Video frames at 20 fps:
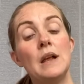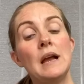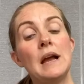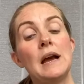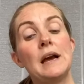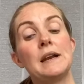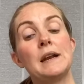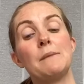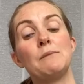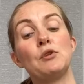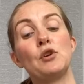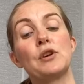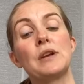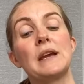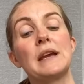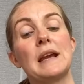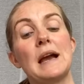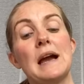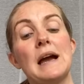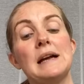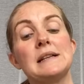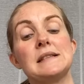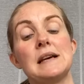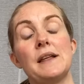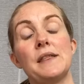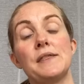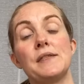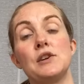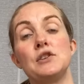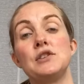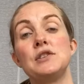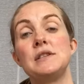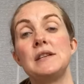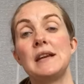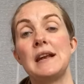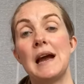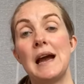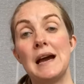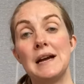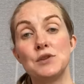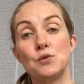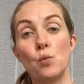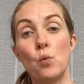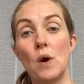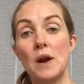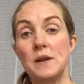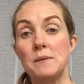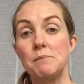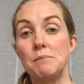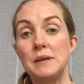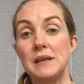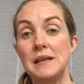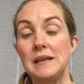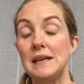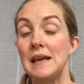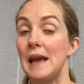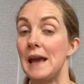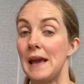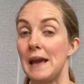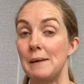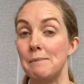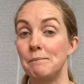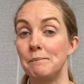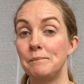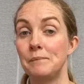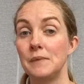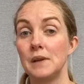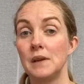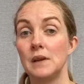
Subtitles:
and I'm looking at a Thursday at 1 p.m.